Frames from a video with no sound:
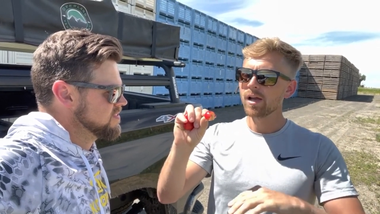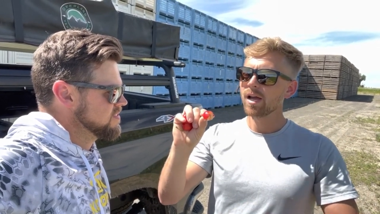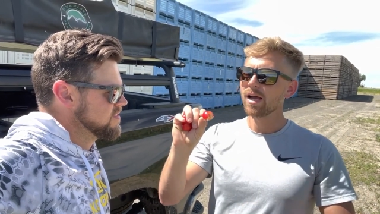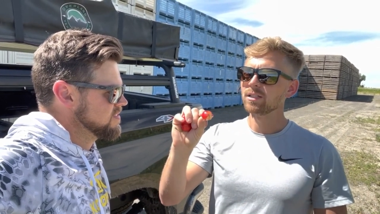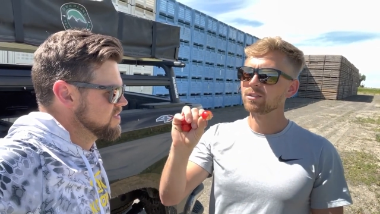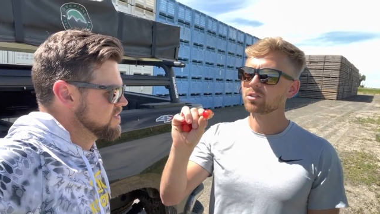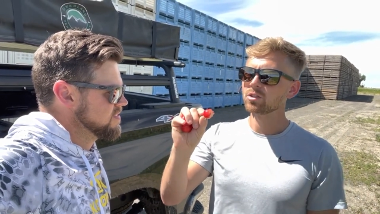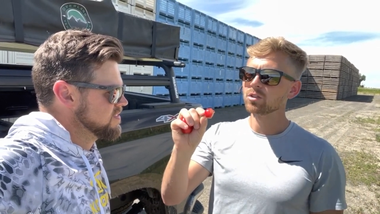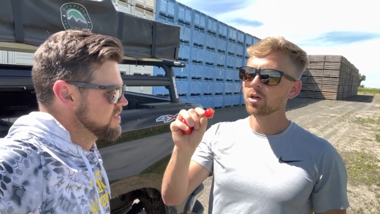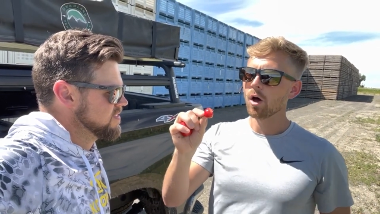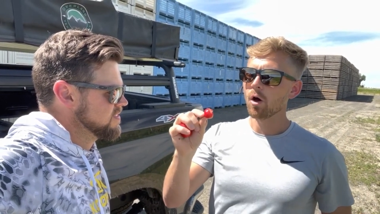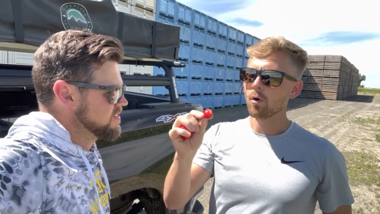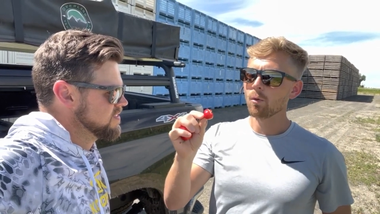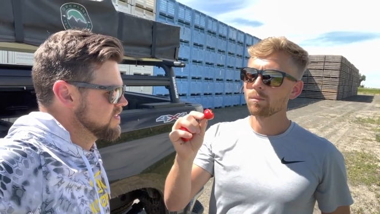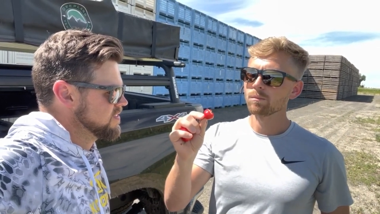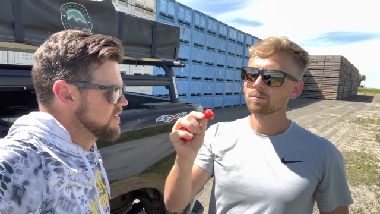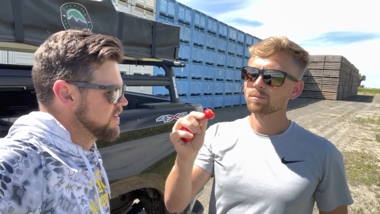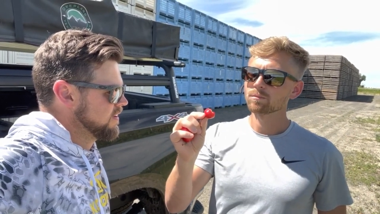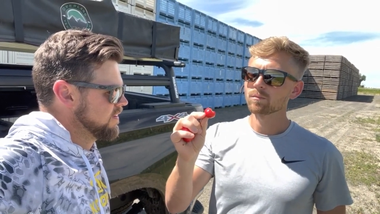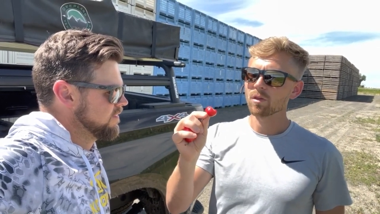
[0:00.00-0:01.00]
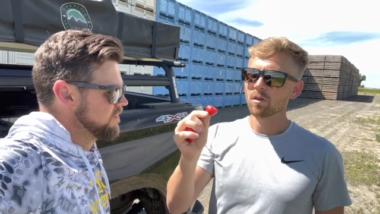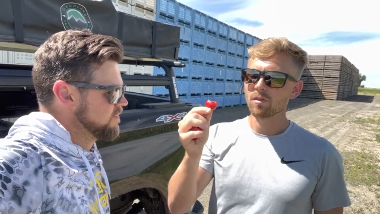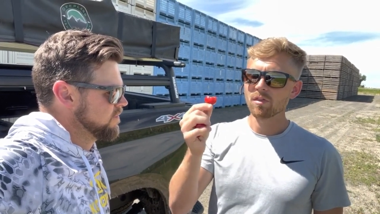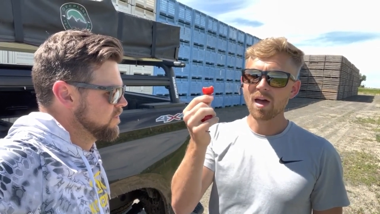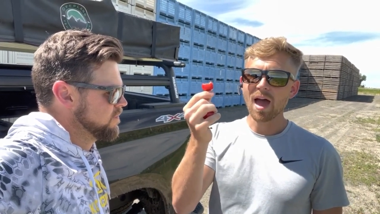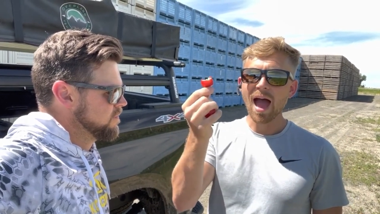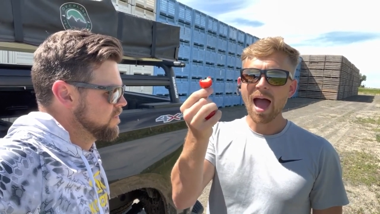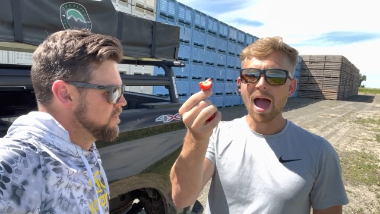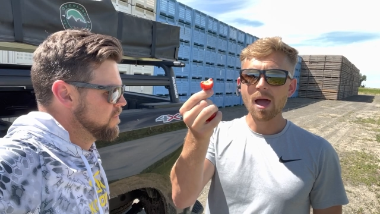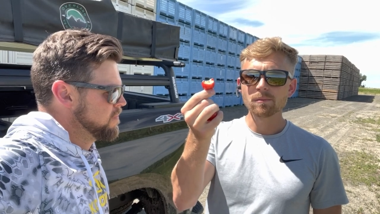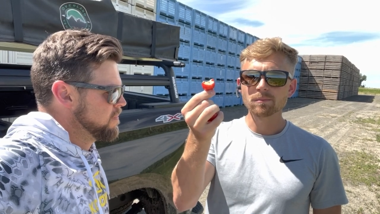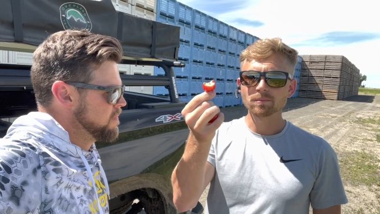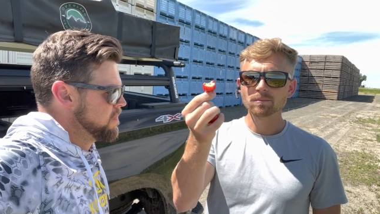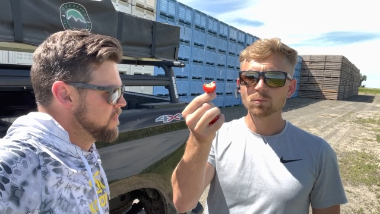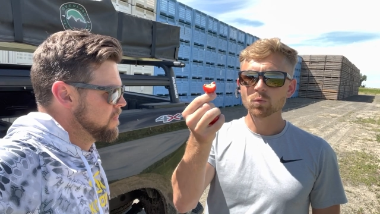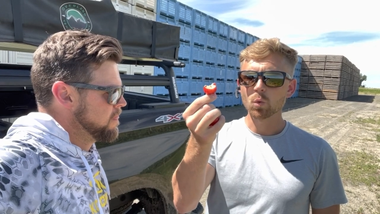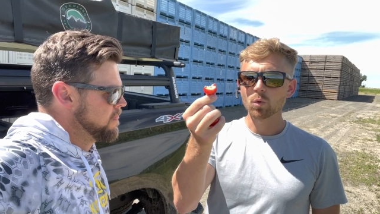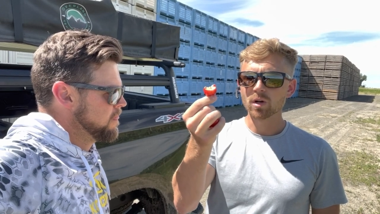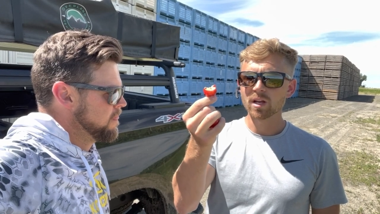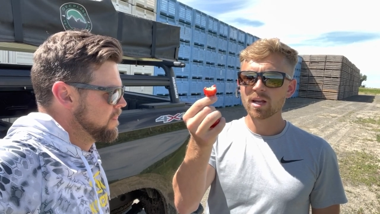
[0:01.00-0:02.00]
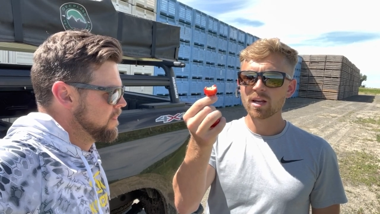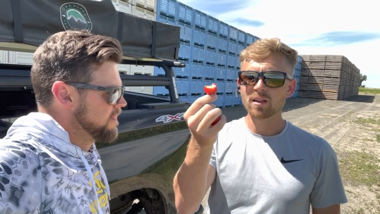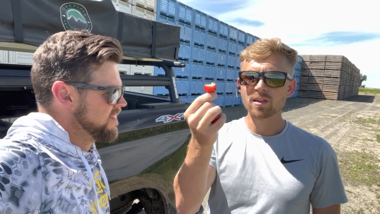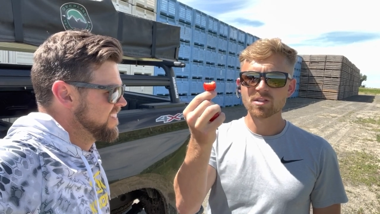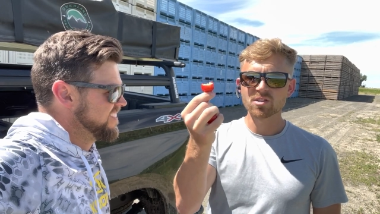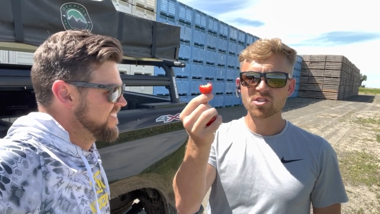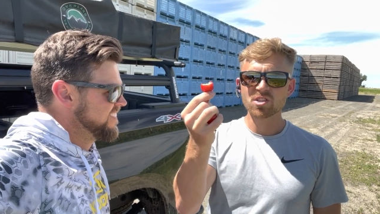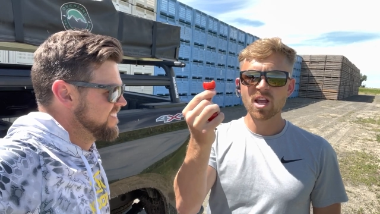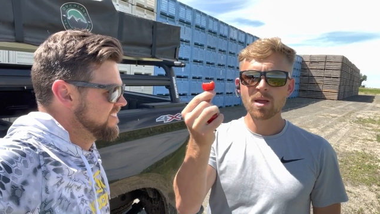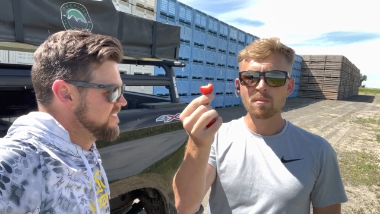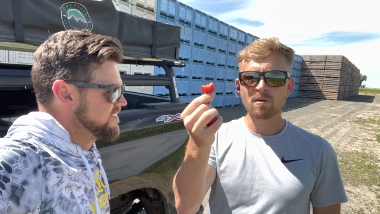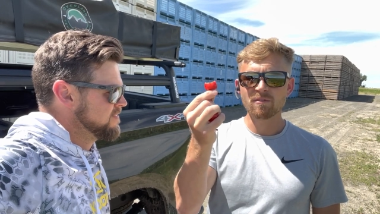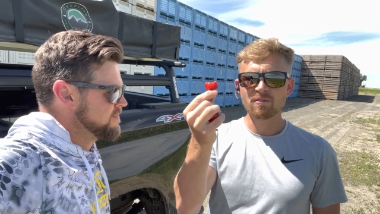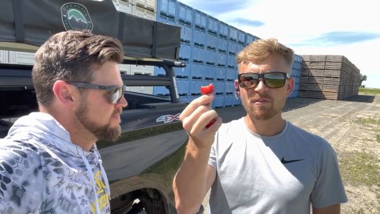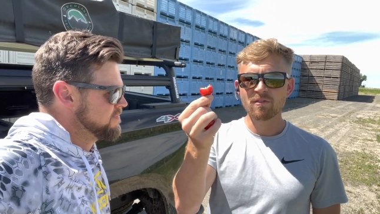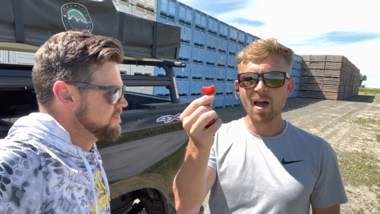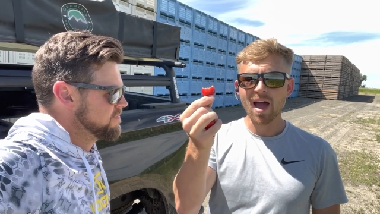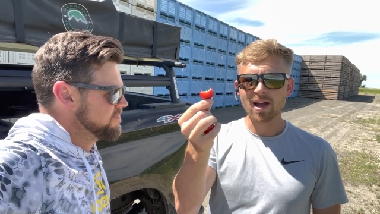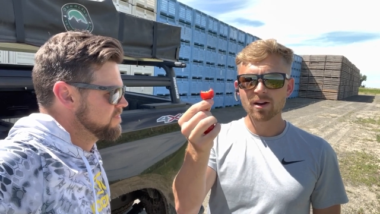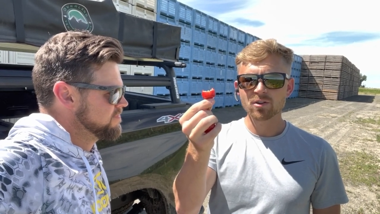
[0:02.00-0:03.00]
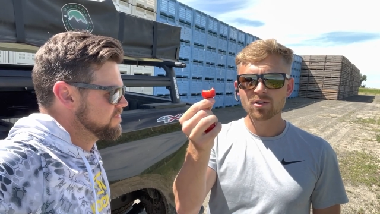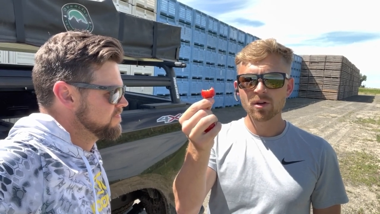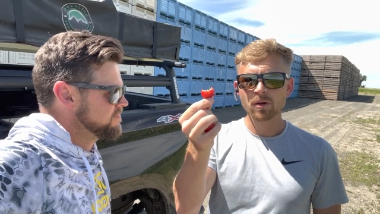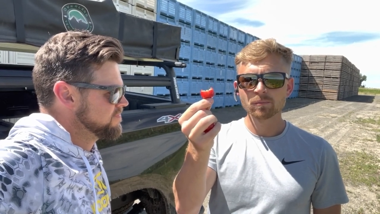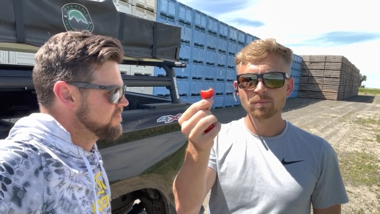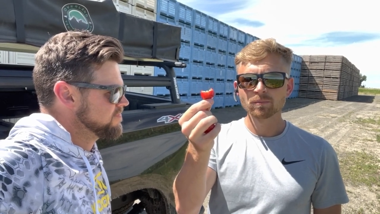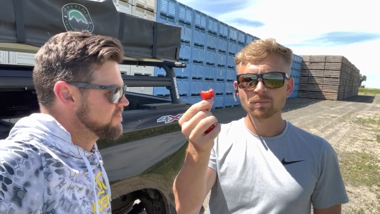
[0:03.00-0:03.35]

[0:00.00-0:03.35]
Speaker 1: And so that, we're getting the same effect,